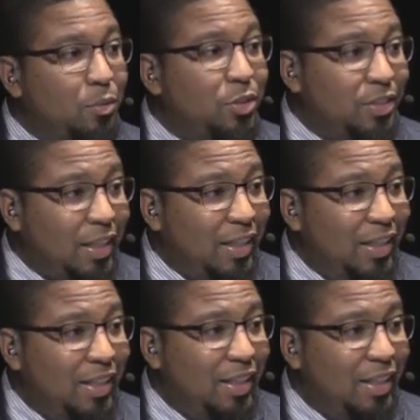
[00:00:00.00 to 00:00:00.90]
What'd you say?
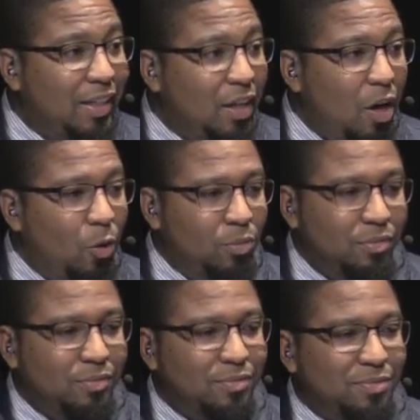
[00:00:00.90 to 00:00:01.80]
No, I thought, oh.
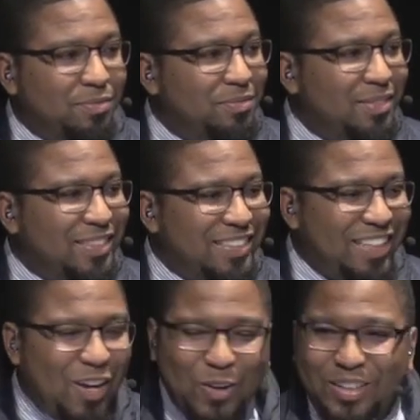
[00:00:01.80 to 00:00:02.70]

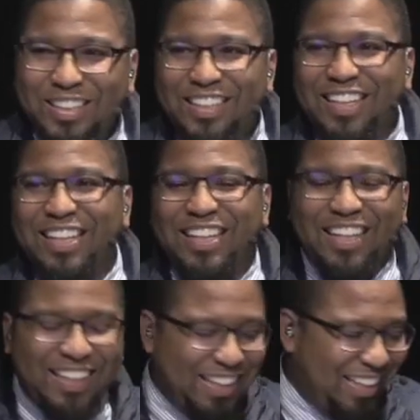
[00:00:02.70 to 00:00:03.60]
I, I, thought
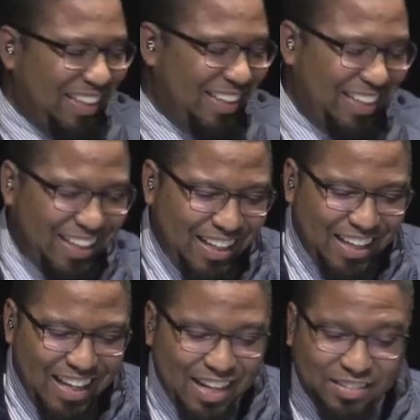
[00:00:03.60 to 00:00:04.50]
I did. Oh.
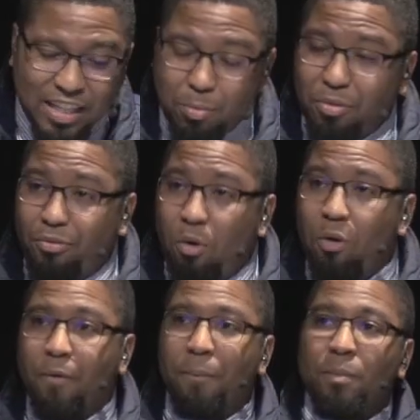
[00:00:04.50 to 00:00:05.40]
And I've said it
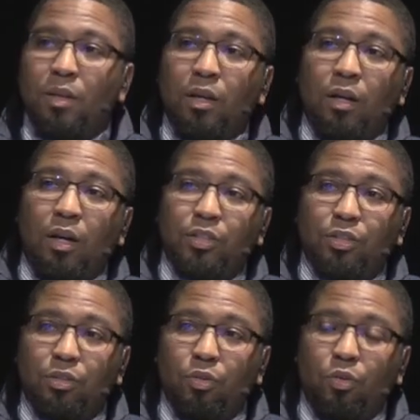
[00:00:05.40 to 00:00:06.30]
before.
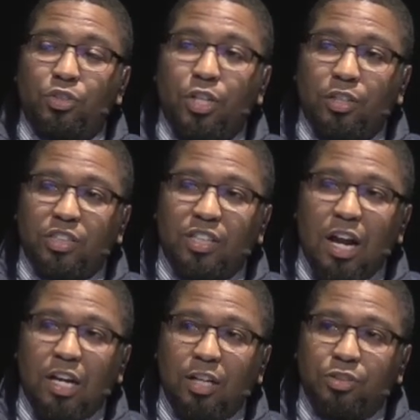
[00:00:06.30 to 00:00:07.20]
Churches in
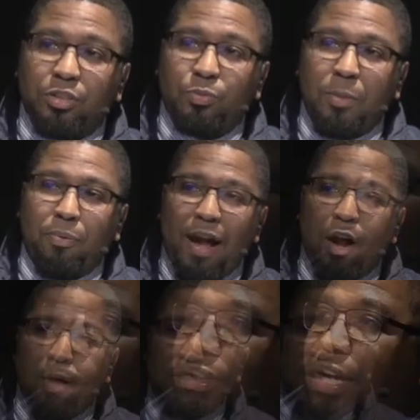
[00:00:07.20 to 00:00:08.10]
our country, we
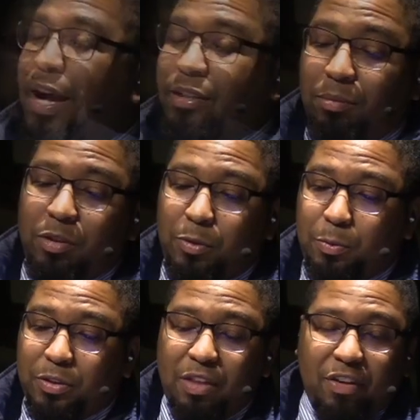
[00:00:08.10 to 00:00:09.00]
prioritize, let me be
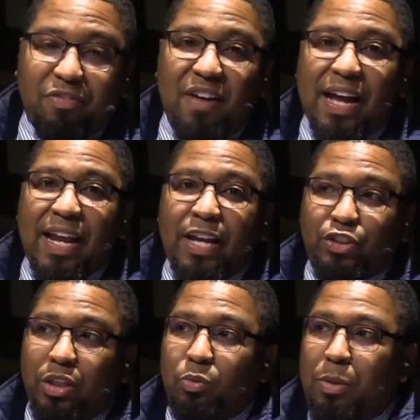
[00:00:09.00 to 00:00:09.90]
specific,
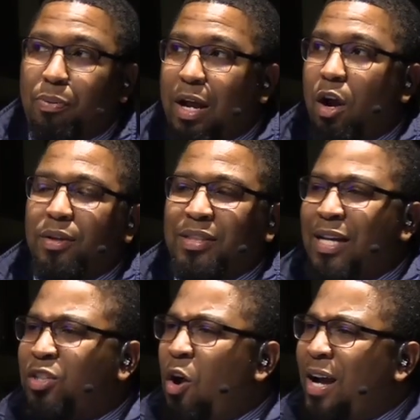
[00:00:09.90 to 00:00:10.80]
financially, we
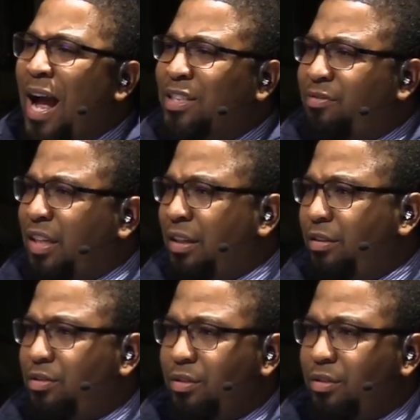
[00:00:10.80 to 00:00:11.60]
prioritize all kinds of things.